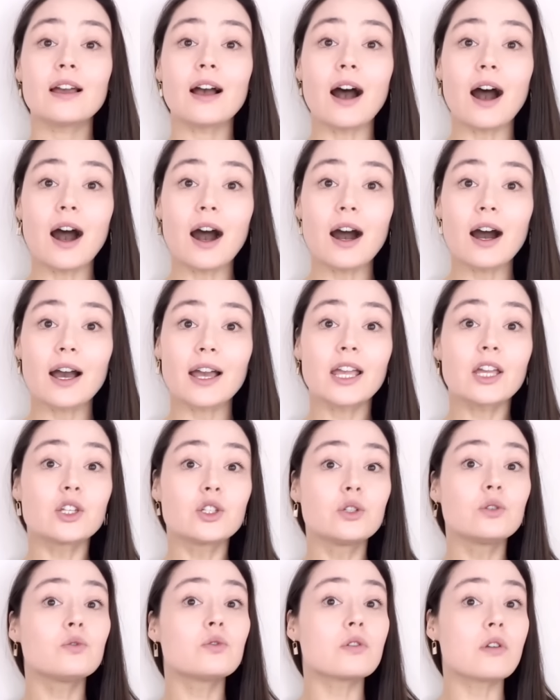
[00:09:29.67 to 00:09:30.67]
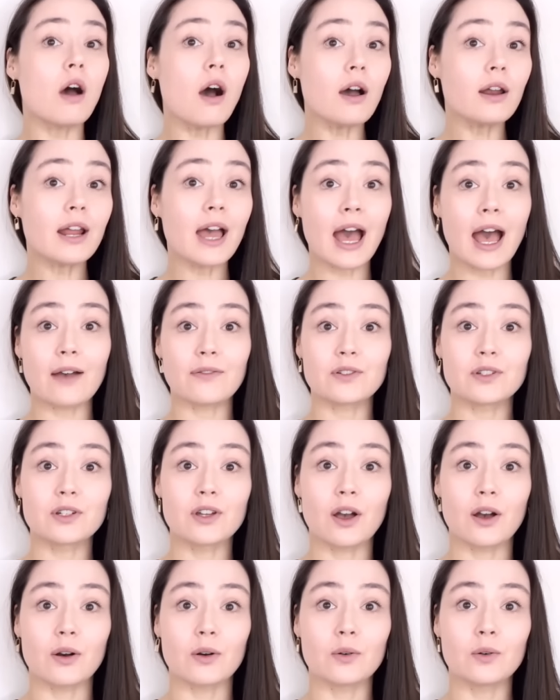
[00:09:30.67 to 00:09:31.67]
I do not have to
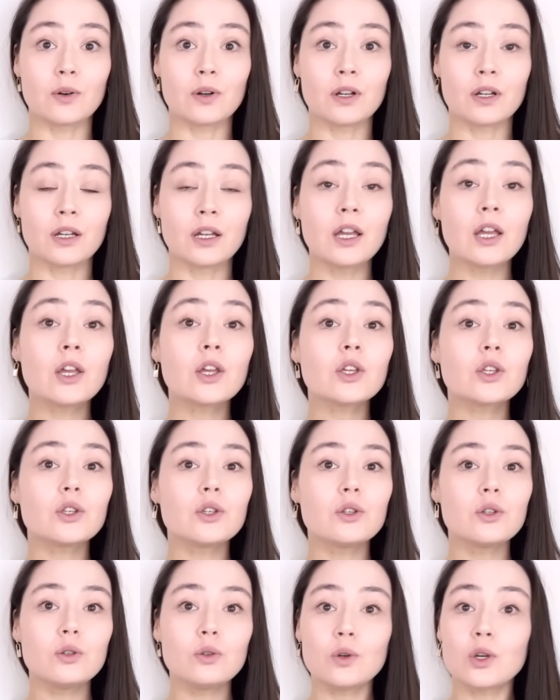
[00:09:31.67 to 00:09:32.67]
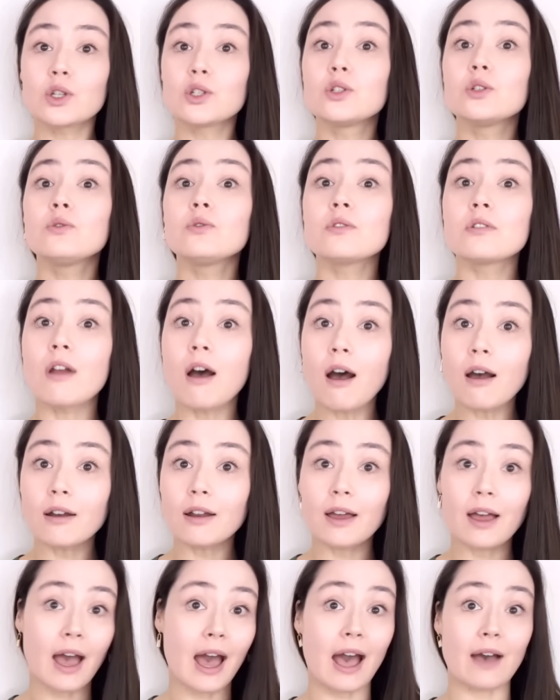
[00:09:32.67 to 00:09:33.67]
go. You do not
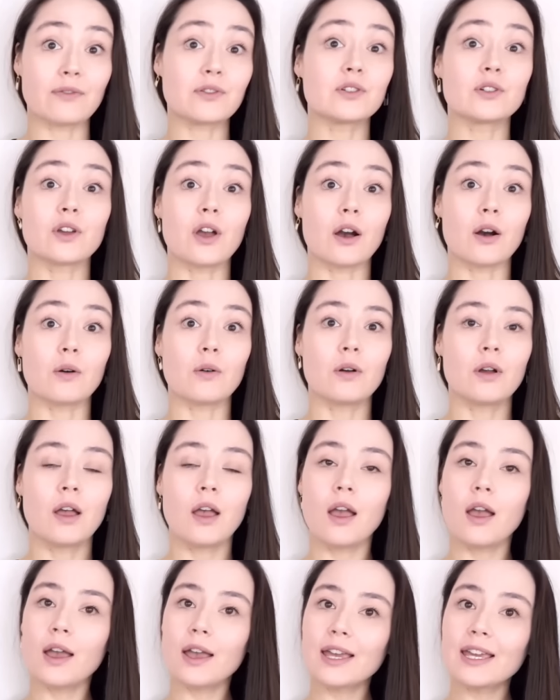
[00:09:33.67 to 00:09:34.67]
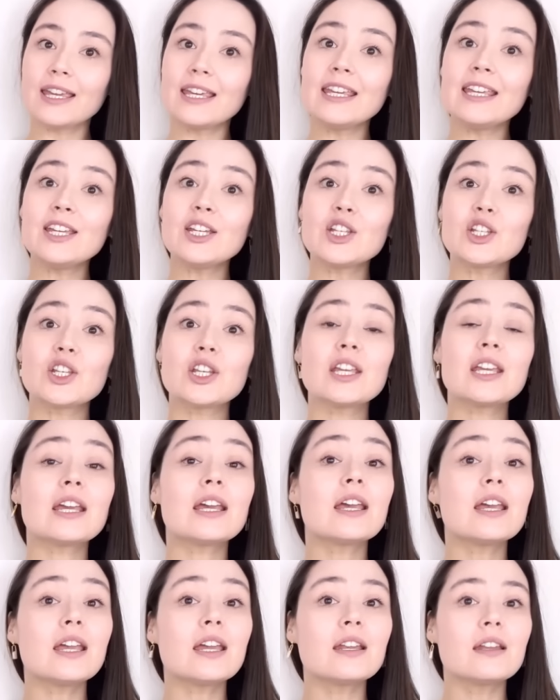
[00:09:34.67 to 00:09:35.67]
have to go. He, she,
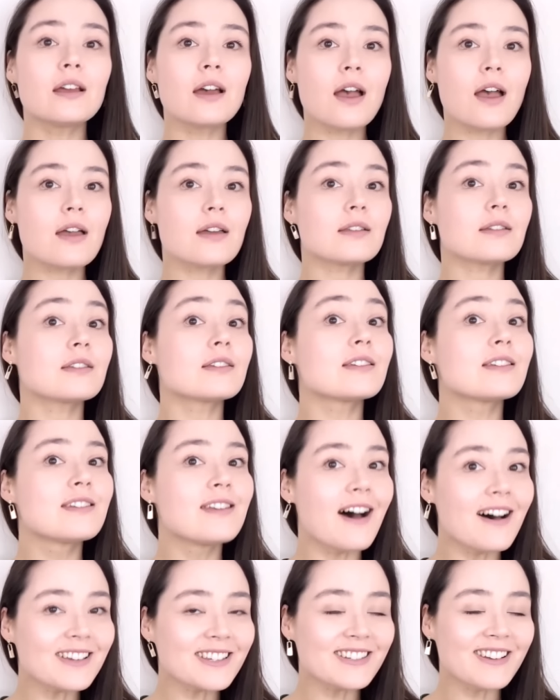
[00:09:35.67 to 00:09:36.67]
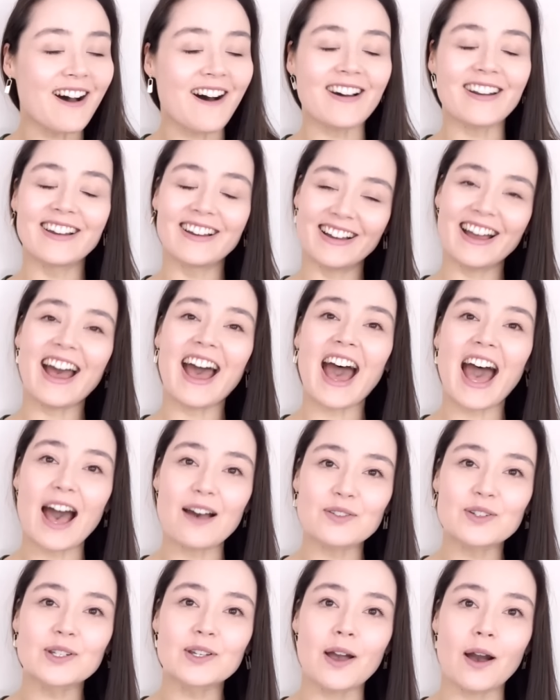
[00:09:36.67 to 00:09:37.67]
it does not
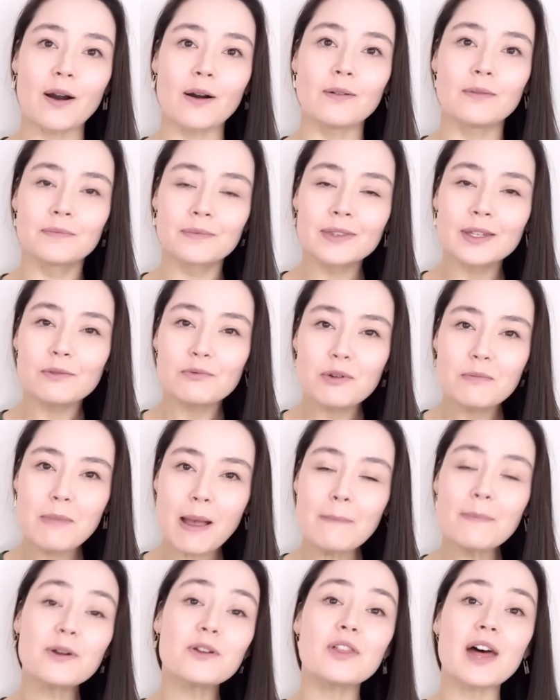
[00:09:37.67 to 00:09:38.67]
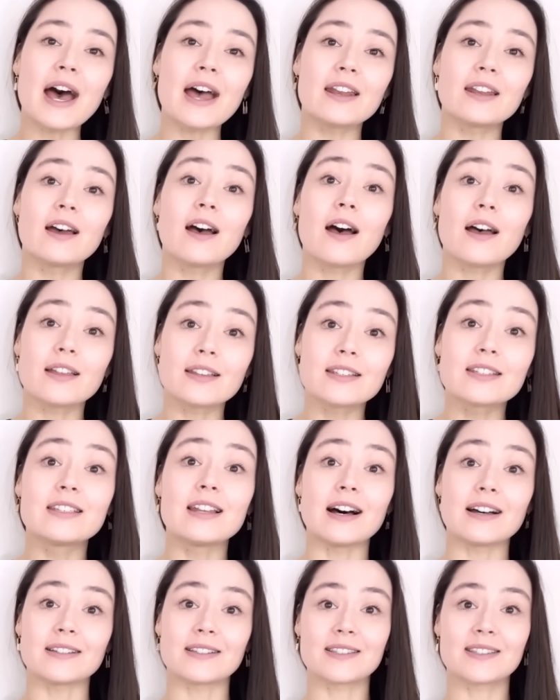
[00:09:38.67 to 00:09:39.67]
have to go. Remember that
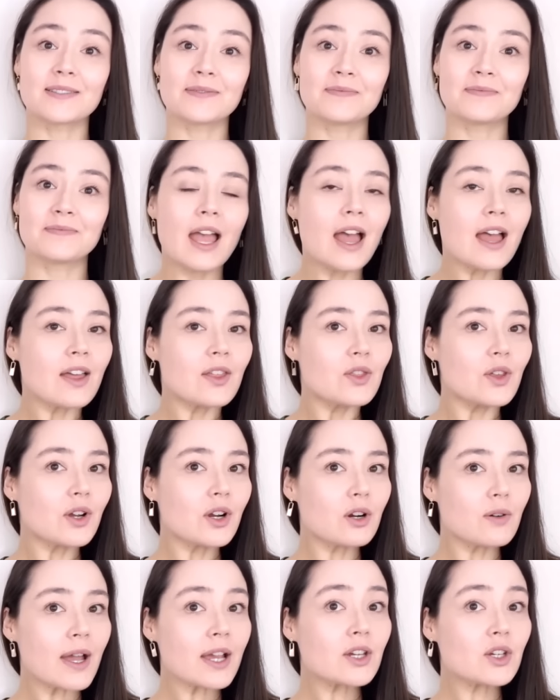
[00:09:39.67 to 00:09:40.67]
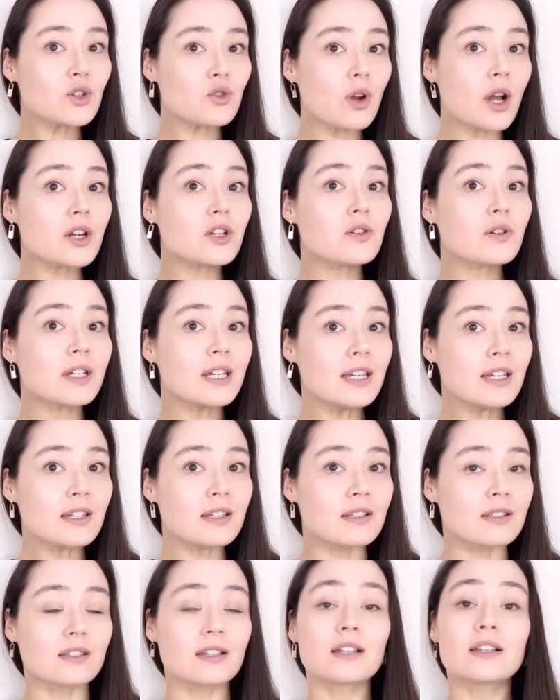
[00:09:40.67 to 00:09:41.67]
does. The correct structure
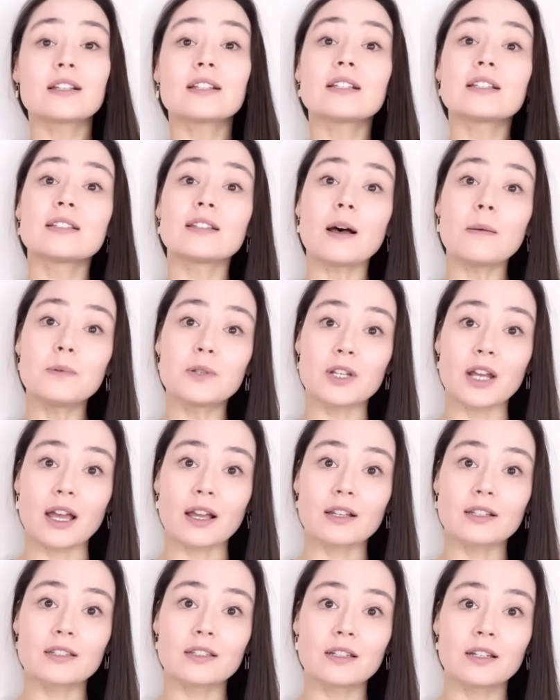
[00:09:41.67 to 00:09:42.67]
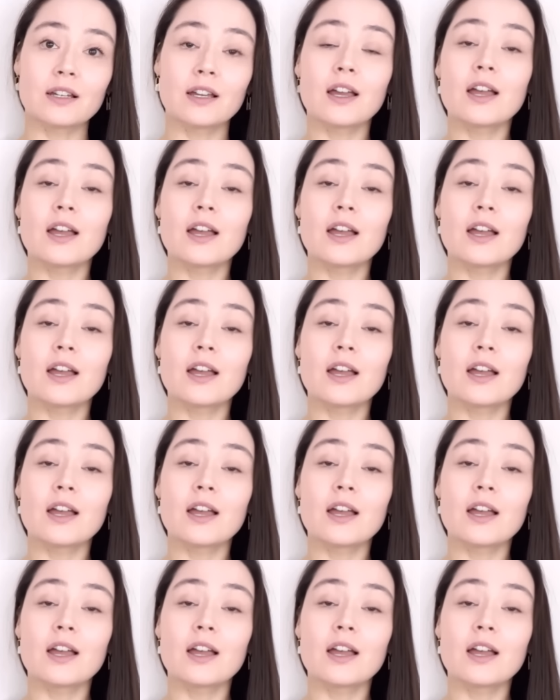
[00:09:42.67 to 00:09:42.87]
is subject,